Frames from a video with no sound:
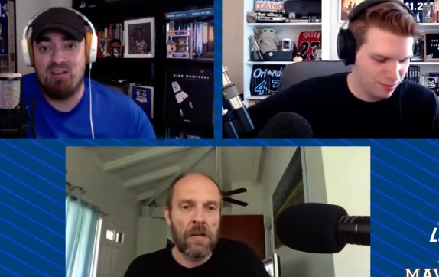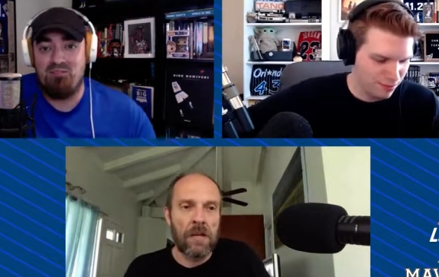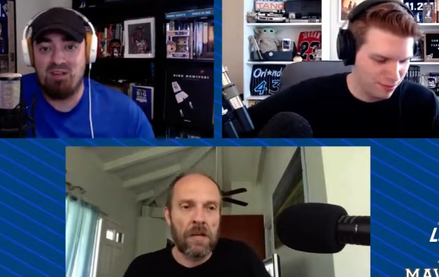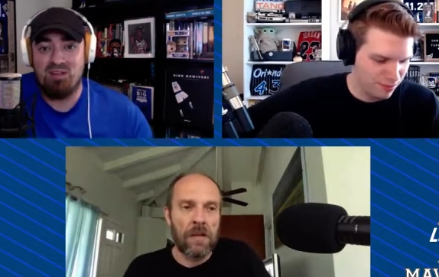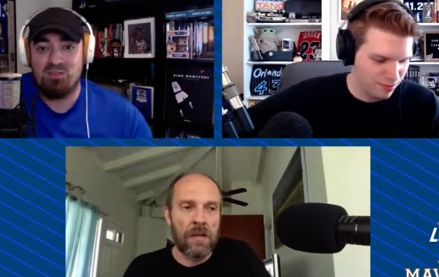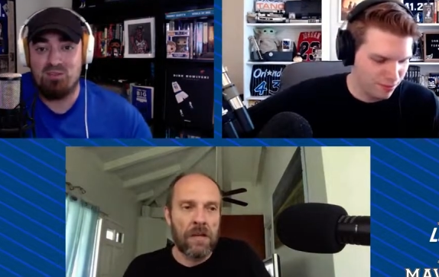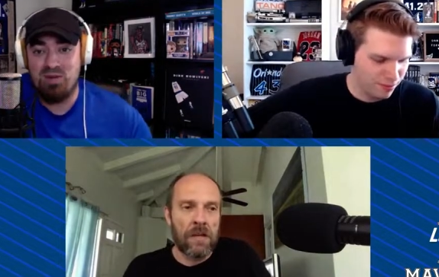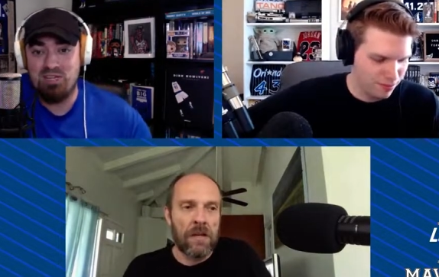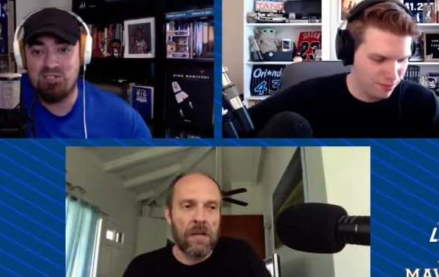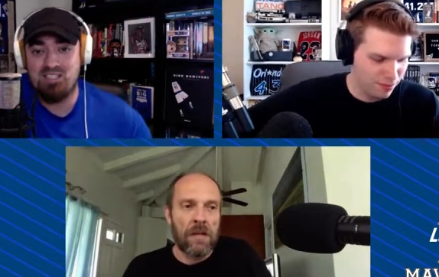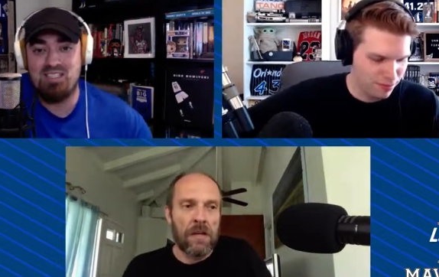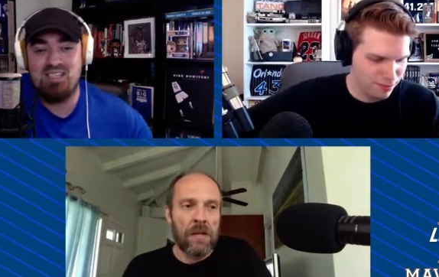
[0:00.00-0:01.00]
Speaker 1: Rafael's
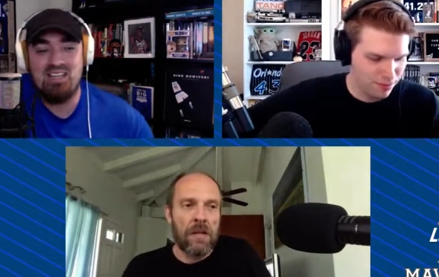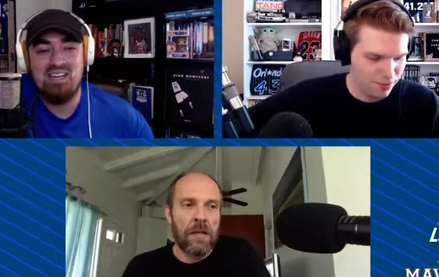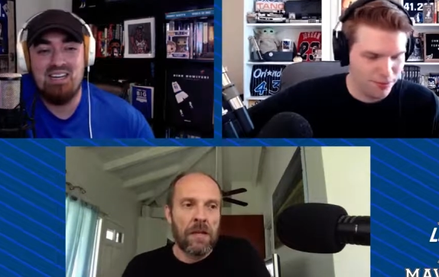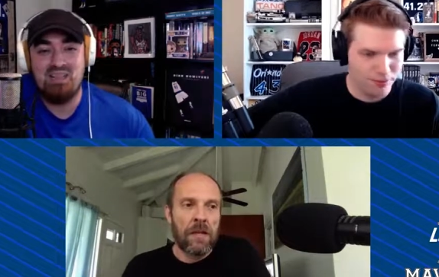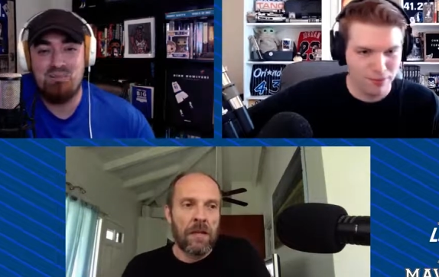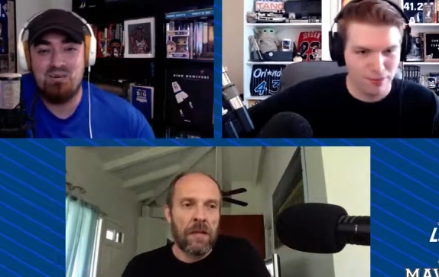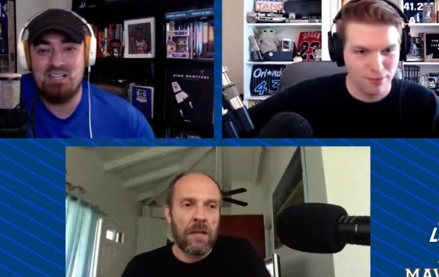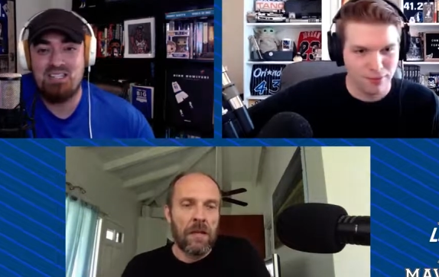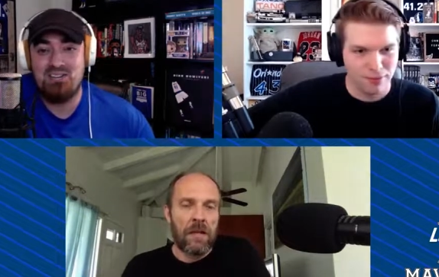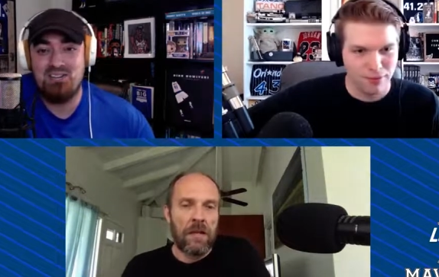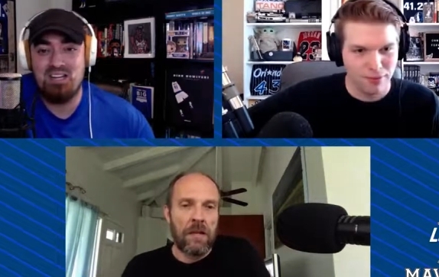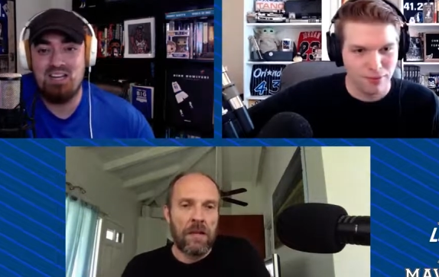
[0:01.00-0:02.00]
question at the
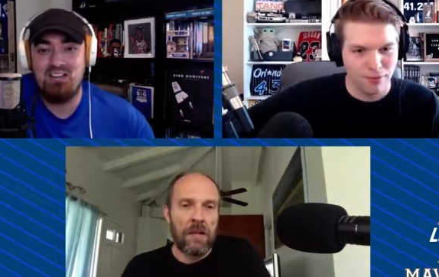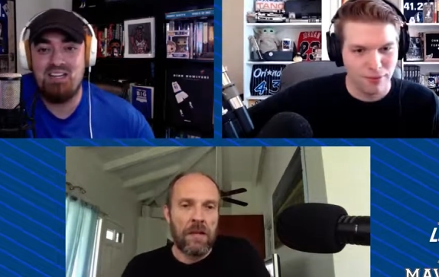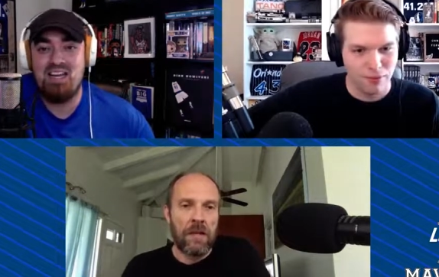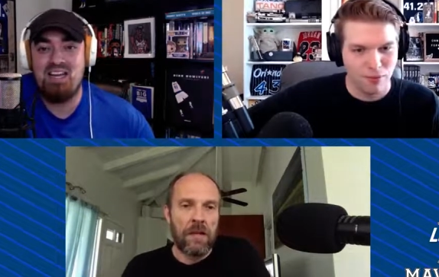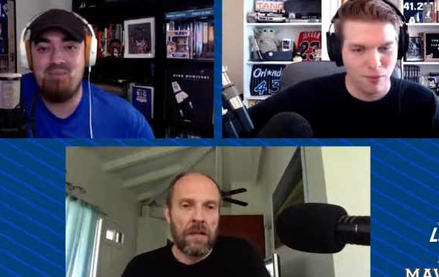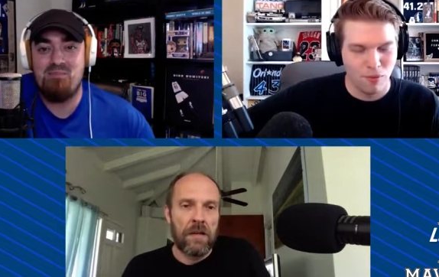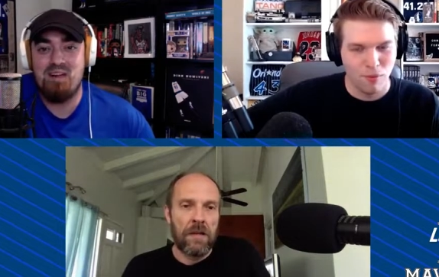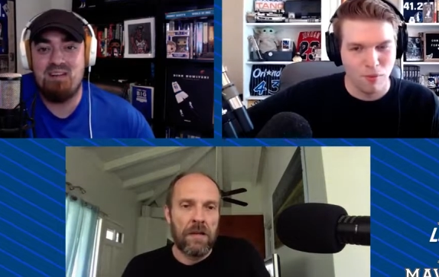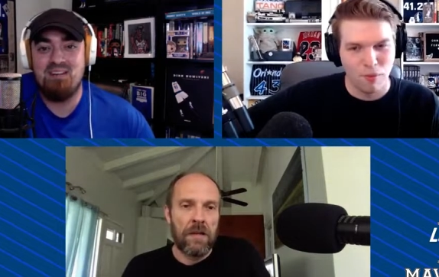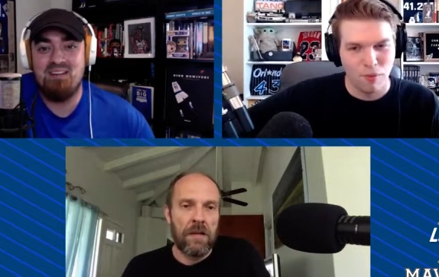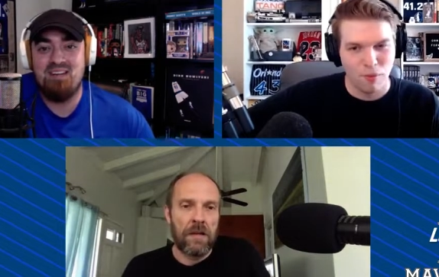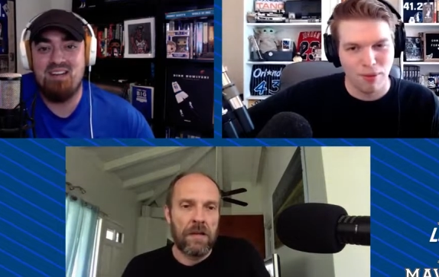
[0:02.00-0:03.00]
presser the other day
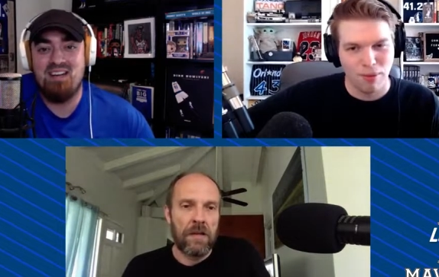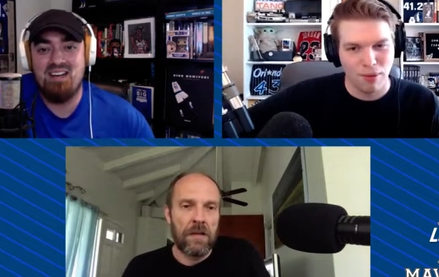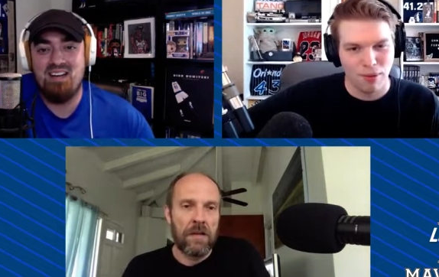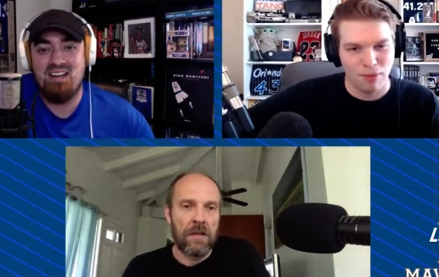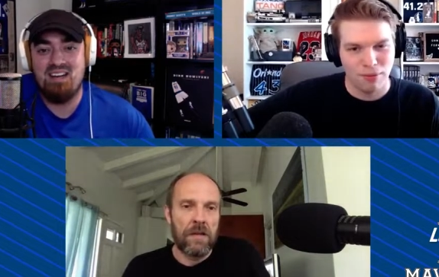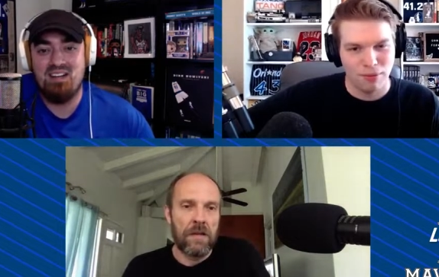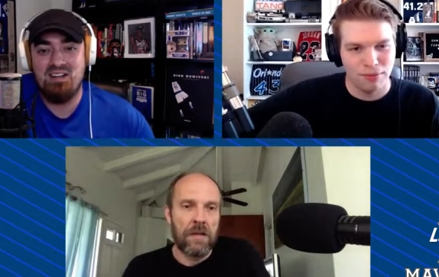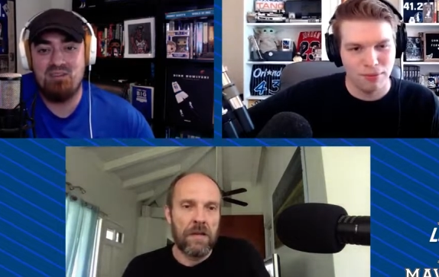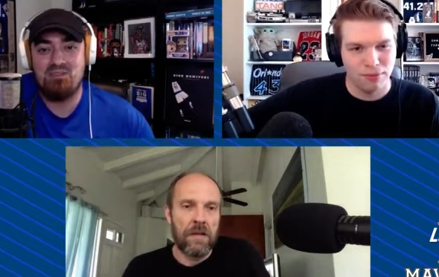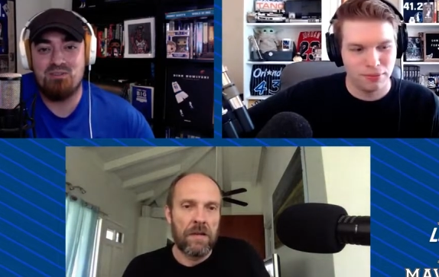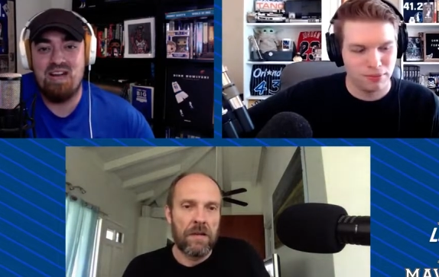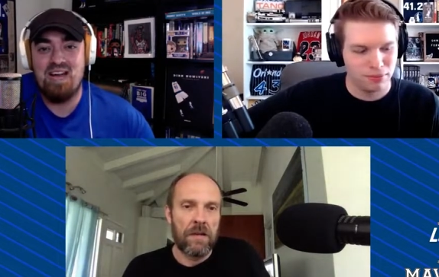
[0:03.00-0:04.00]
about uh,
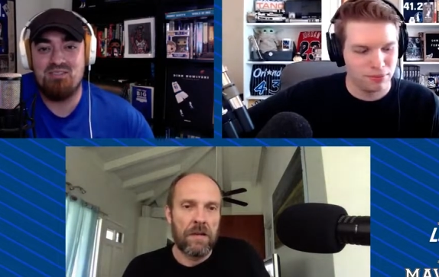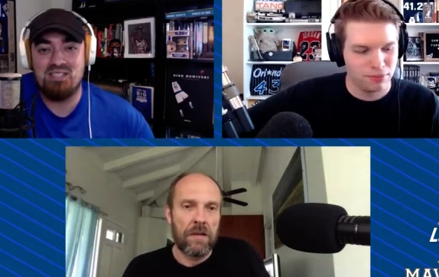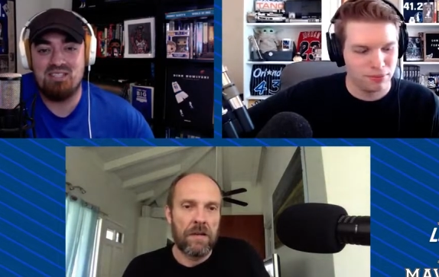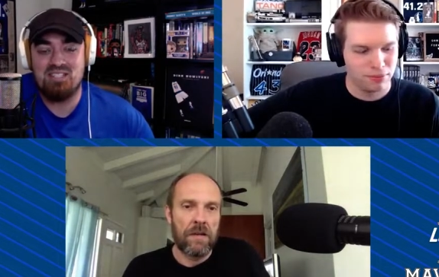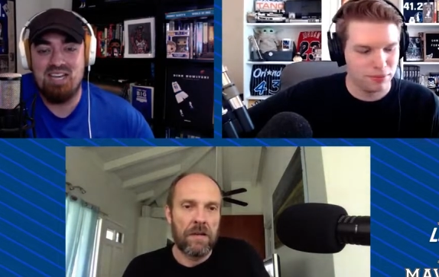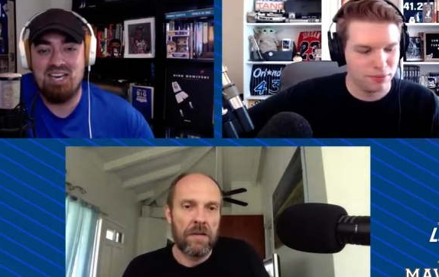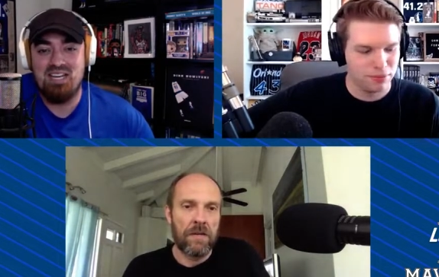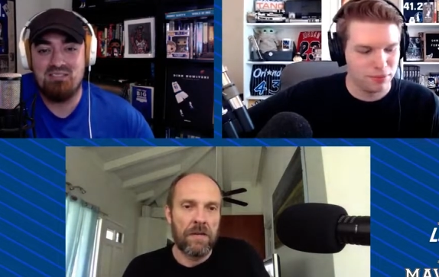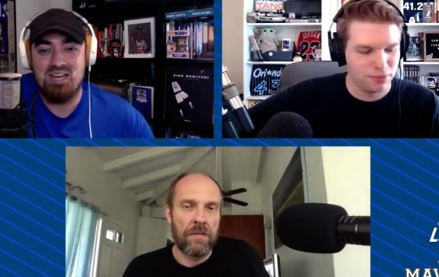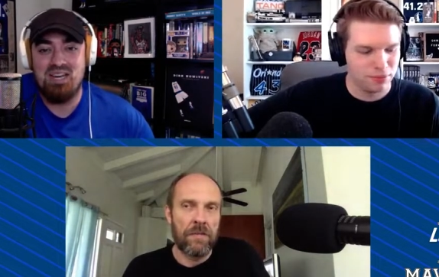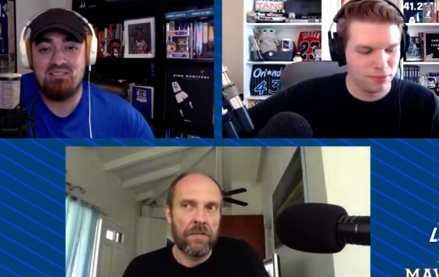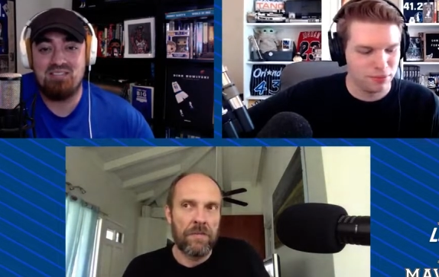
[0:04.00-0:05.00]
you know drafts and
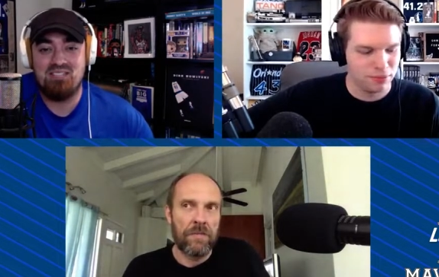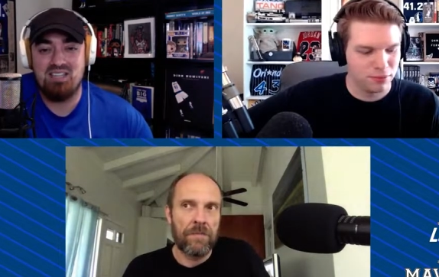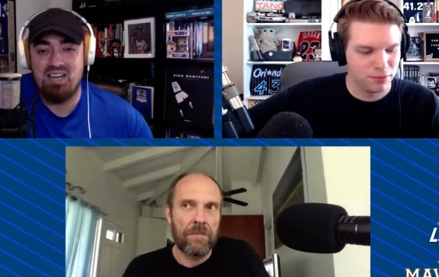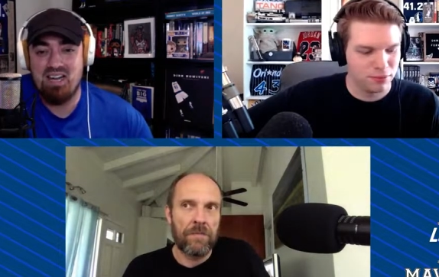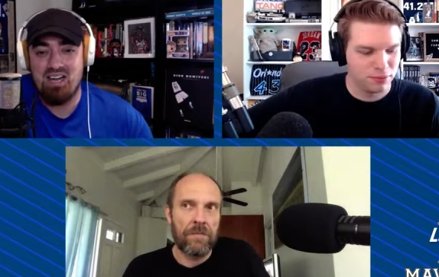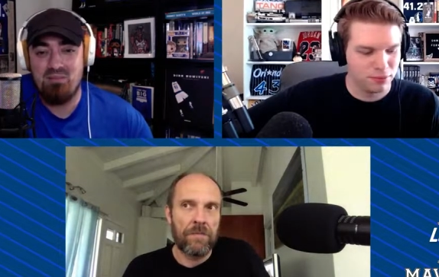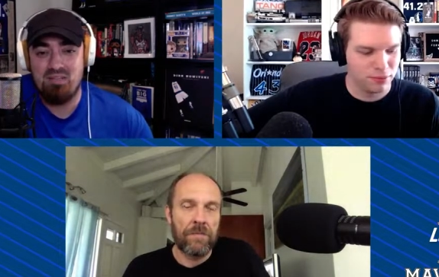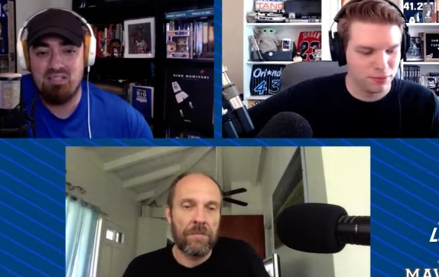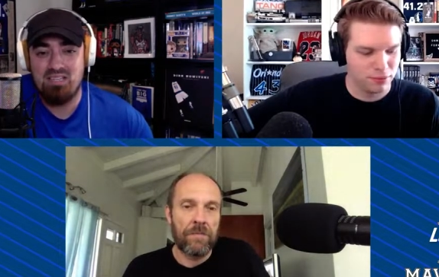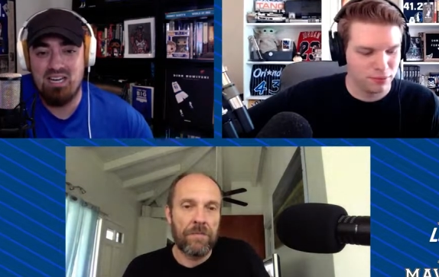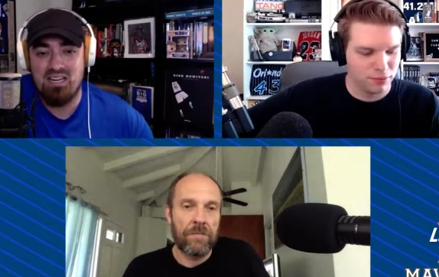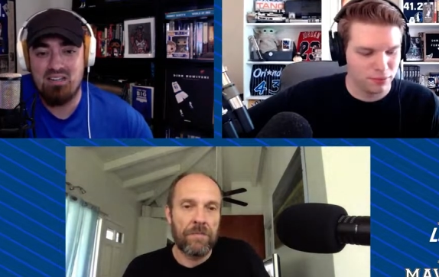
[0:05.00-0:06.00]
scouting drafts. He's like, hey, I've
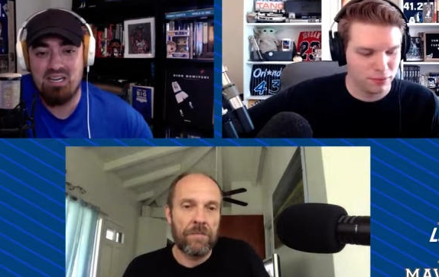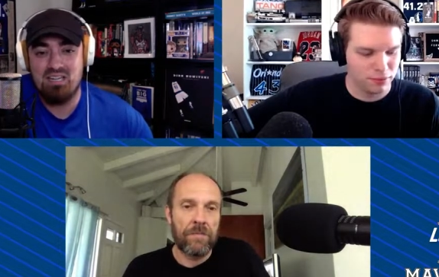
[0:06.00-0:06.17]
been scouting